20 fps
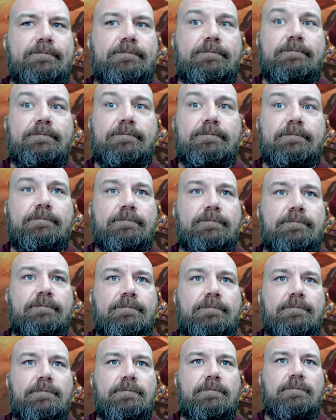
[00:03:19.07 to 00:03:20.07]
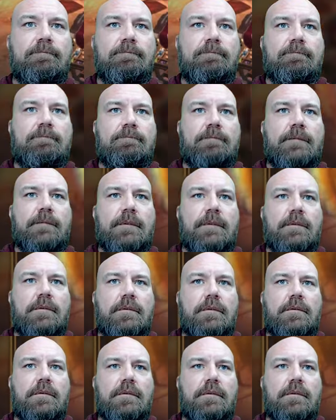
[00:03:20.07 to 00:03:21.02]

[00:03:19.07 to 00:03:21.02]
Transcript: Nothing is said.